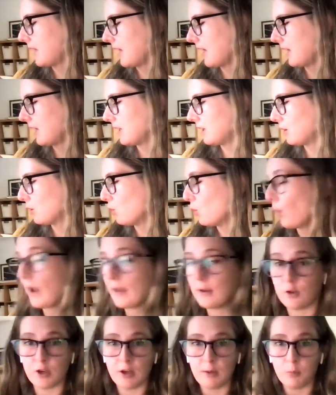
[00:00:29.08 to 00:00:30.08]
a
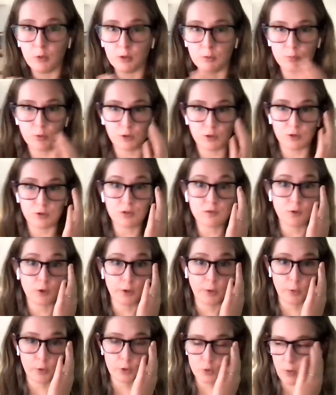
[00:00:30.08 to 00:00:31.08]
white grape would produce for
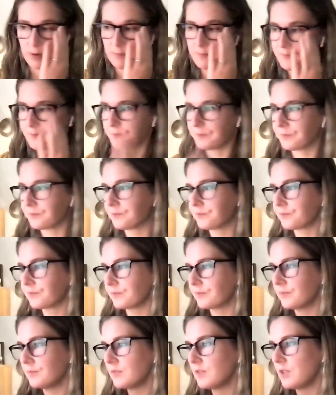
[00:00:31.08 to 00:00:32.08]
an orange wine.
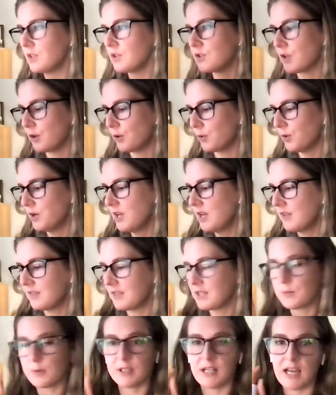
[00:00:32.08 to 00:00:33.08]
So
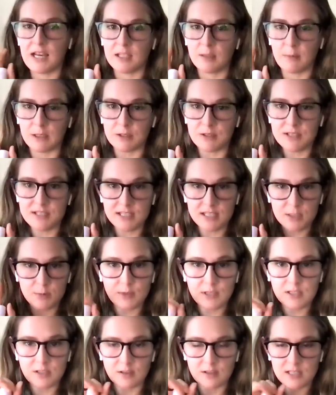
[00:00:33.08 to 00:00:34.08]
this one had about 6
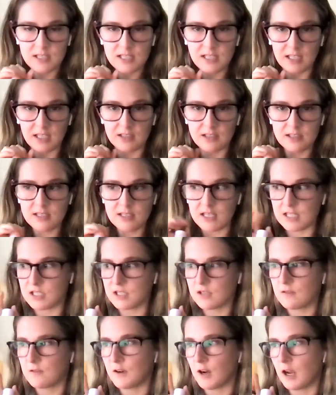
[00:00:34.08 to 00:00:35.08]
weeks on the skins.
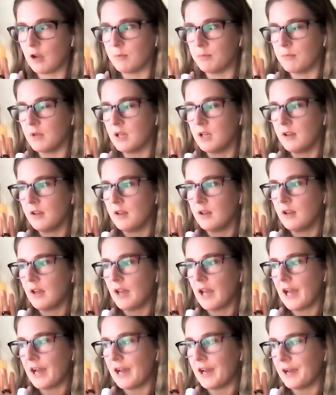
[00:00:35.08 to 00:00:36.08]
It's from
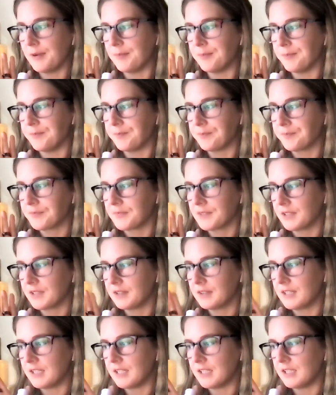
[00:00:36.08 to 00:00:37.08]
the
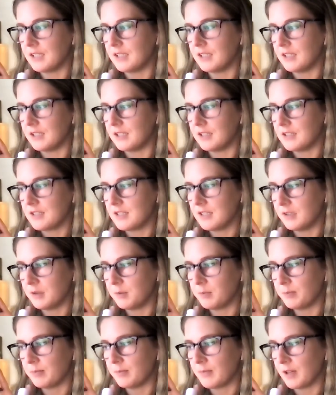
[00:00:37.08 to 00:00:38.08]

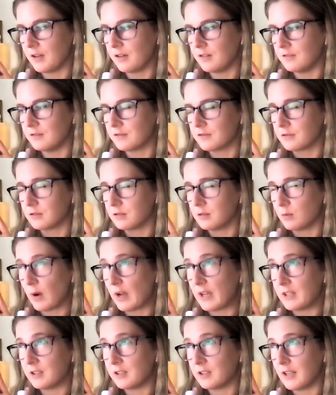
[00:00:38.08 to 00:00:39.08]
team of
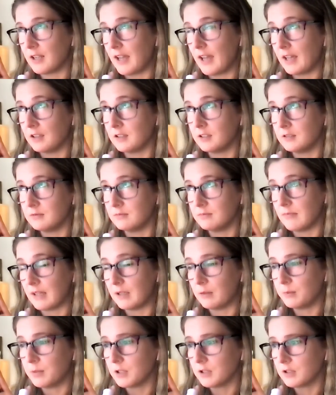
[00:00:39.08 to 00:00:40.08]
Weingut
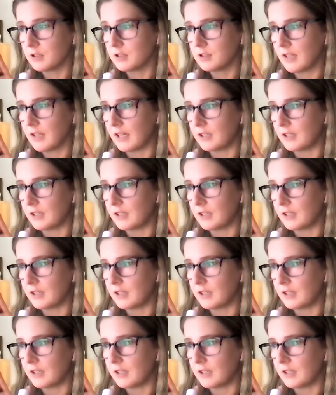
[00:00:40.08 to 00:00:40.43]
Edelberg.